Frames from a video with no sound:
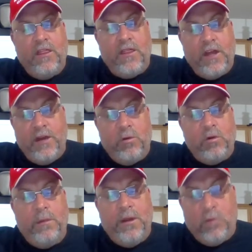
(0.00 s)
they
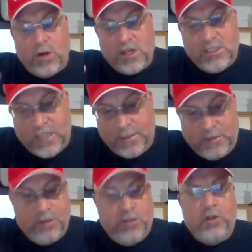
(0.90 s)
will be more
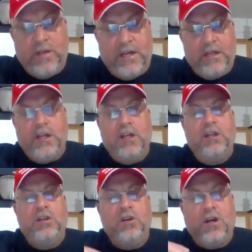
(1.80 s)
accepting to that,
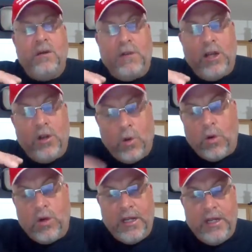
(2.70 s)
to a
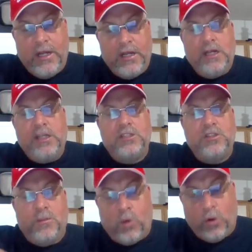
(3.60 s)
minority
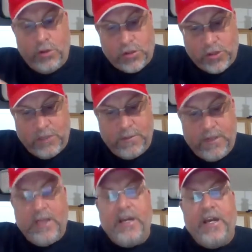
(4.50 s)
supporting Trump,
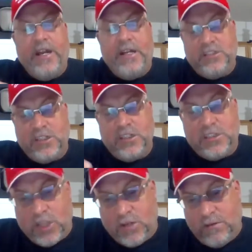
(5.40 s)
and as a
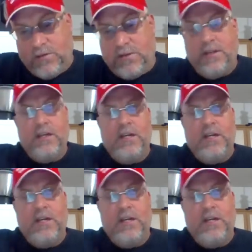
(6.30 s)
conservative.